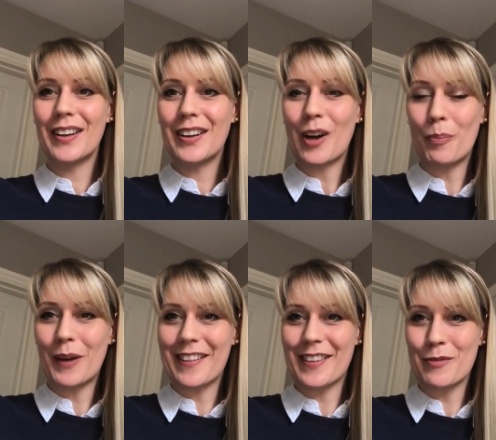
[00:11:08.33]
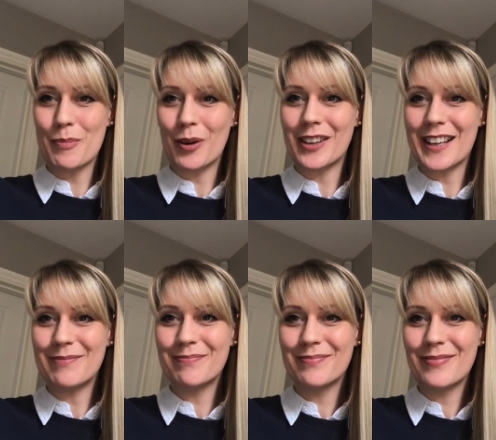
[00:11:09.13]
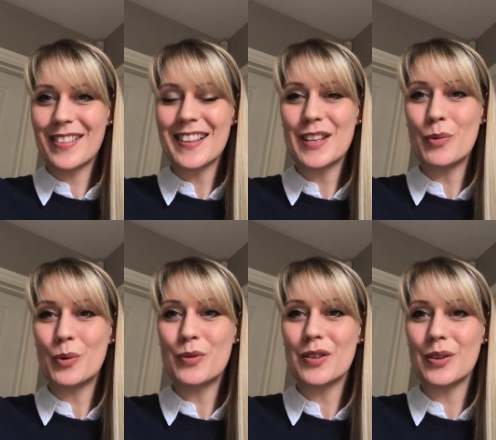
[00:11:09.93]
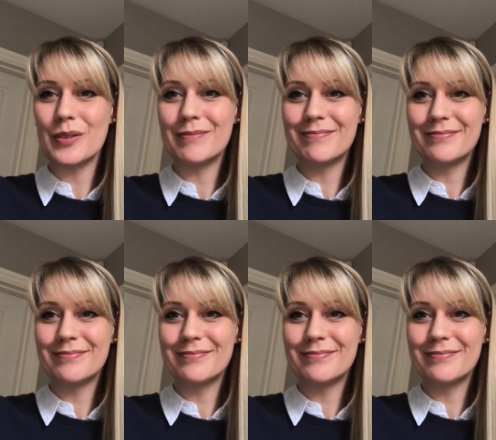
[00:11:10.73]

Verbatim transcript: God bless everybody. See you all soon.